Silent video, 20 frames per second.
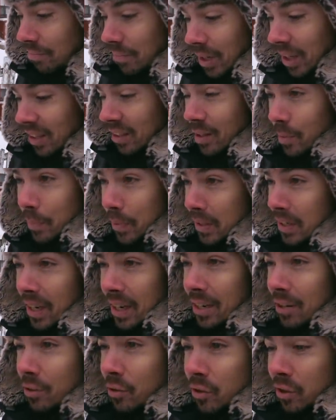Like the
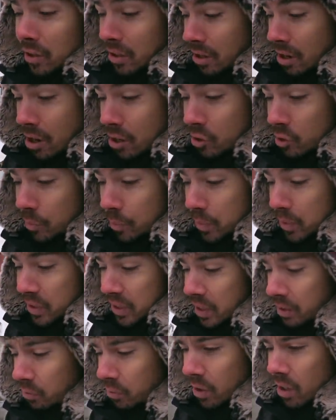potatoes on the
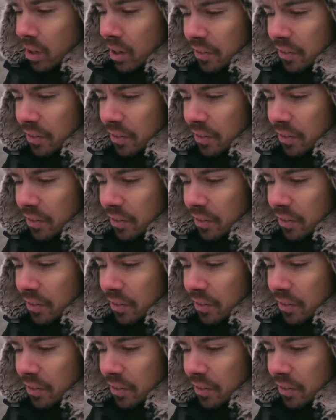100% raw.